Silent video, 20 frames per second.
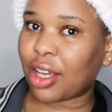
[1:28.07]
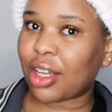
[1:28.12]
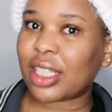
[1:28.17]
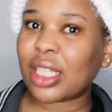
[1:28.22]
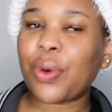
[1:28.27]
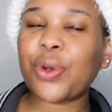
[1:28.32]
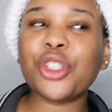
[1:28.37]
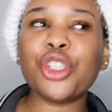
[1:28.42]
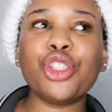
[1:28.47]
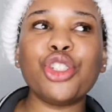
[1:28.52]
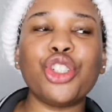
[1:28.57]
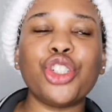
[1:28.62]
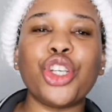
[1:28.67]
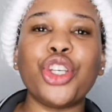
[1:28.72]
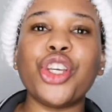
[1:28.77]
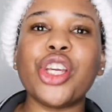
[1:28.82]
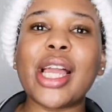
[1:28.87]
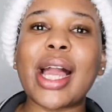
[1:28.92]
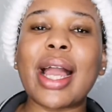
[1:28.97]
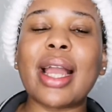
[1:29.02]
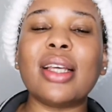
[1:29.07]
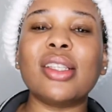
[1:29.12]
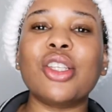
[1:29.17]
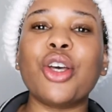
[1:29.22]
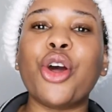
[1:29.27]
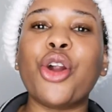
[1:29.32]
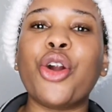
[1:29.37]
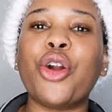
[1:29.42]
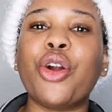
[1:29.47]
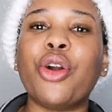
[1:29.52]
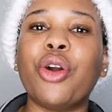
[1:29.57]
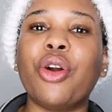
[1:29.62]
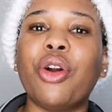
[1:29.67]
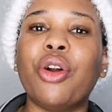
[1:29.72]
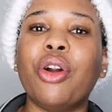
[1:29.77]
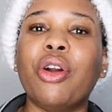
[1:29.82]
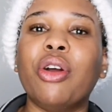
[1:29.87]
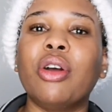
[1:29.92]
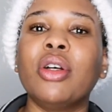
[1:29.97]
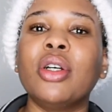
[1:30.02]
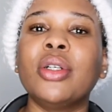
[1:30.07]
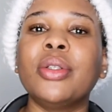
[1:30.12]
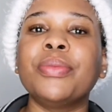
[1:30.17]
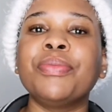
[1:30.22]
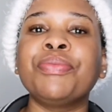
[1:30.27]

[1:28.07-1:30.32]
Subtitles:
because I wanted to show you guys her,